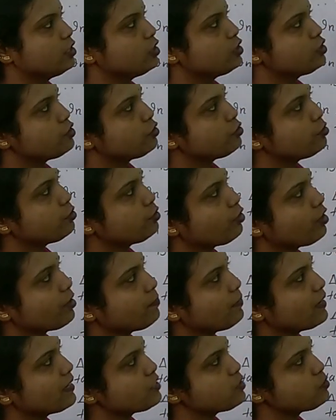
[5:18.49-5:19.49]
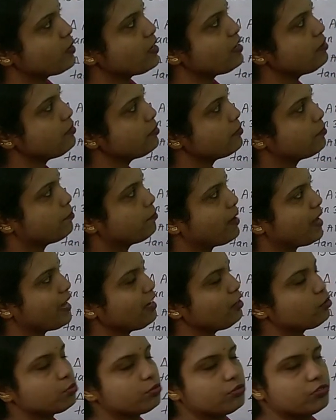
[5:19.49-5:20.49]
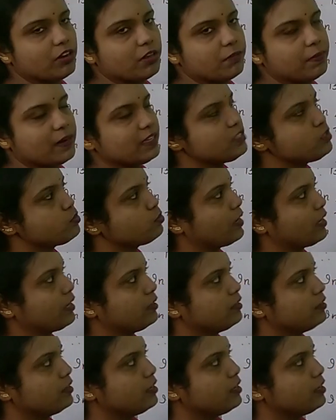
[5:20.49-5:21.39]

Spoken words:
So root 3 plus 1 by root 3 plus 1.